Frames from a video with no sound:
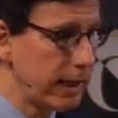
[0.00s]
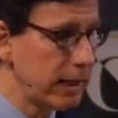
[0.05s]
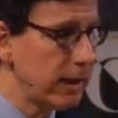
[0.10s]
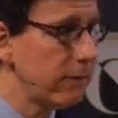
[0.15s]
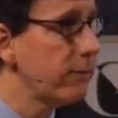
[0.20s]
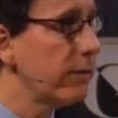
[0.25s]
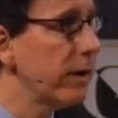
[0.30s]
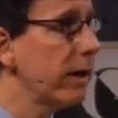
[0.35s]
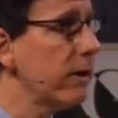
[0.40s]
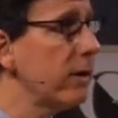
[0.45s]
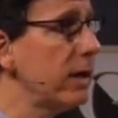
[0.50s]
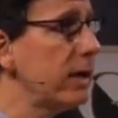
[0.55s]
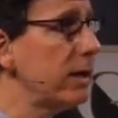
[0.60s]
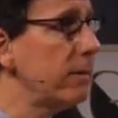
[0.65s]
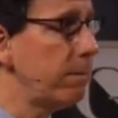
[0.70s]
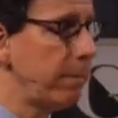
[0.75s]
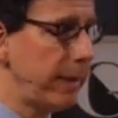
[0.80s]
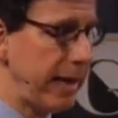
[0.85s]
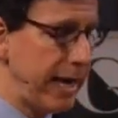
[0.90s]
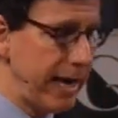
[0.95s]
and the
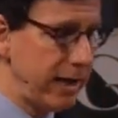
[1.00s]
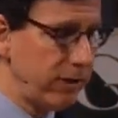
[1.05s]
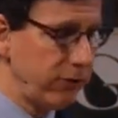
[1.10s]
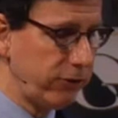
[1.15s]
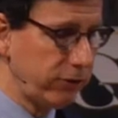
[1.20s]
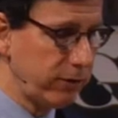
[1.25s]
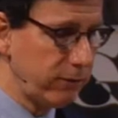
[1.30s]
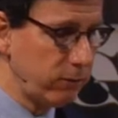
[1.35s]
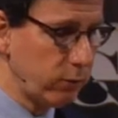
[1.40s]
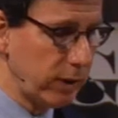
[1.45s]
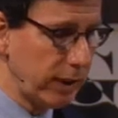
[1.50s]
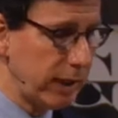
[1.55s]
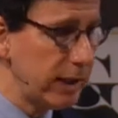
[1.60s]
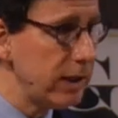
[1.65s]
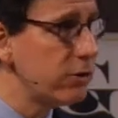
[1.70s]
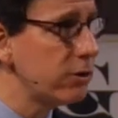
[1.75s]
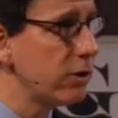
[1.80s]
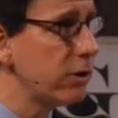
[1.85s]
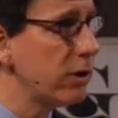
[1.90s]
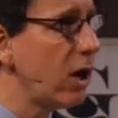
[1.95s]
varied paths of
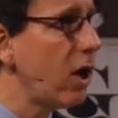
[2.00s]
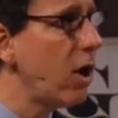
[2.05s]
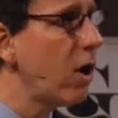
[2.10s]
religion